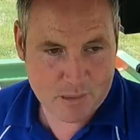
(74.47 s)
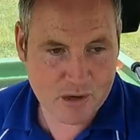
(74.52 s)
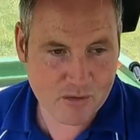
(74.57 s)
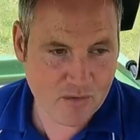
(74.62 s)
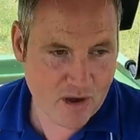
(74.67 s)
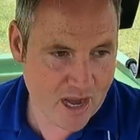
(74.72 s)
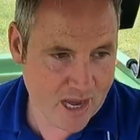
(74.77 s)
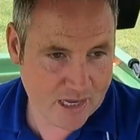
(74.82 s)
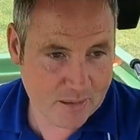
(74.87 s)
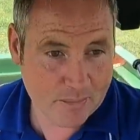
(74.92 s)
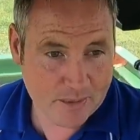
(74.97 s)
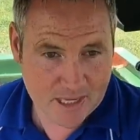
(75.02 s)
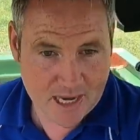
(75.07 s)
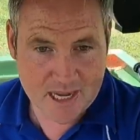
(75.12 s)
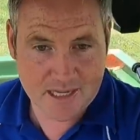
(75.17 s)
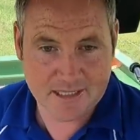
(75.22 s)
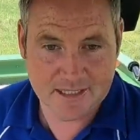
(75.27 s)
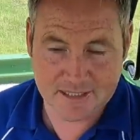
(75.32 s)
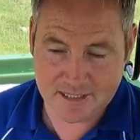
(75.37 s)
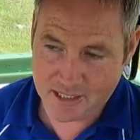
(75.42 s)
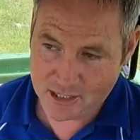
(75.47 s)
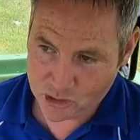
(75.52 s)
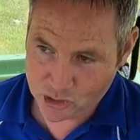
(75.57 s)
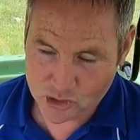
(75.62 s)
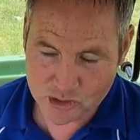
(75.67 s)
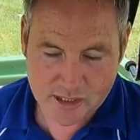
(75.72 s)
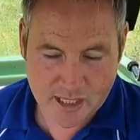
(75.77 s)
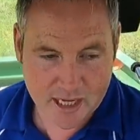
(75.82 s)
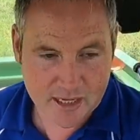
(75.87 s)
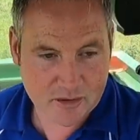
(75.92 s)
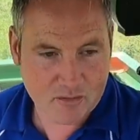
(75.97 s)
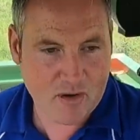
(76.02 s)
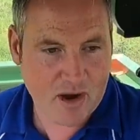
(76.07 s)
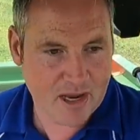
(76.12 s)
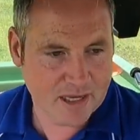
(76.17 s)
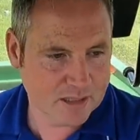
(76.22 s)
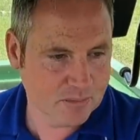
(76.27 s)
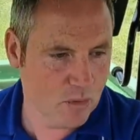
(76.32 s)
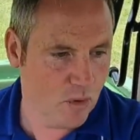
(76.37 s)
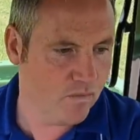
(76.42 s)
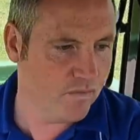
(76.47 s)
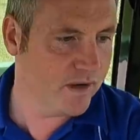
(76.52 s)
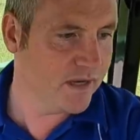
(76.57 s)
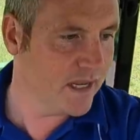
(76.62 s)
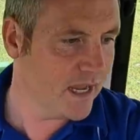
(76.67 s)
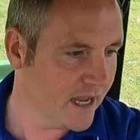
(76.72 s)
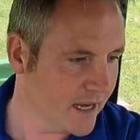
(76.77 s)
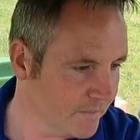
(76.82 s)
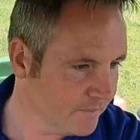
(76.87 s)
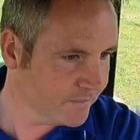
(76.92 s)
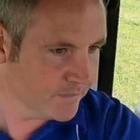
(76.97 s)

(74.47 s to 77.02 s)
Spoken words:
bit of rain would be nice. It'd just get grass moving again